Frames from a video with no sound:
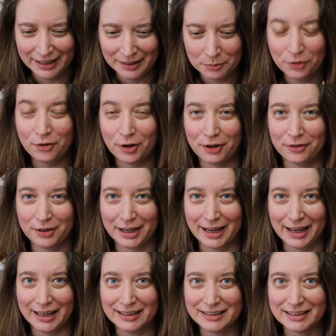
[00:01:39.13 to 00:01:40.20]
Before I
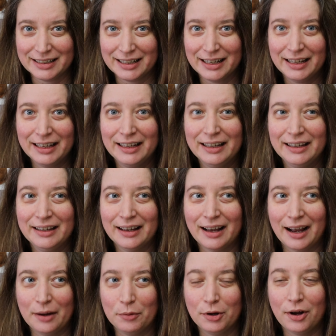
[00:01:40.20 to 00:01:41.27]
forget,
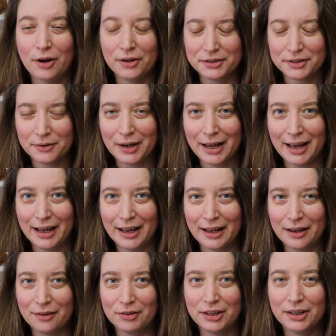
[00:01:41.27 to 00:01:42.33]
I will also
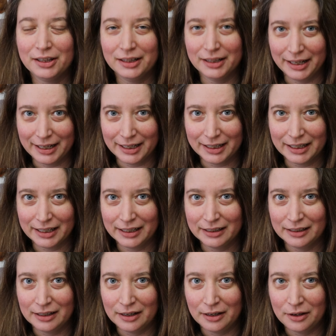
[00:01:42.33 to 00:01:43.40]
have the link
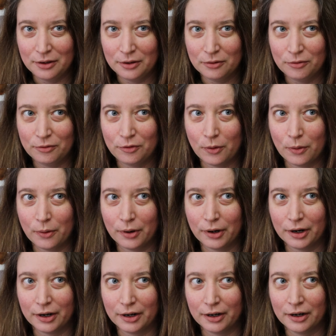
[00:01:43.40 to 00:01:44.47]

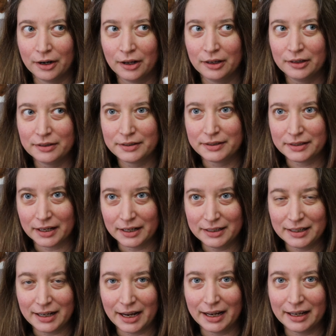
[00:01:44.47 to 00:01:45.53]
for
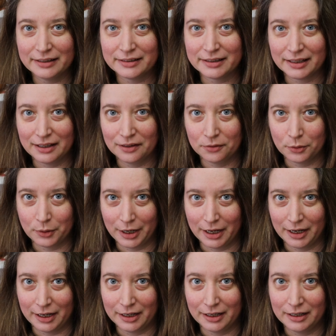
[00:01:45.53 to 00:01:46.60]
Sunday's
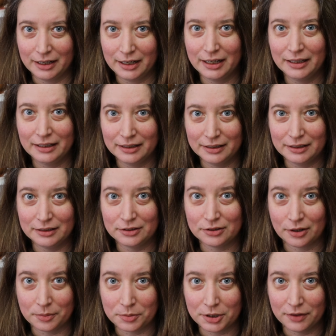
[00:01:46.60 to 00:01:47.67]
giveaway in the
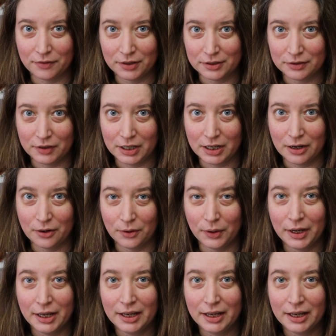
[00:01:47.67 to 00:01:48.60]
description of this video.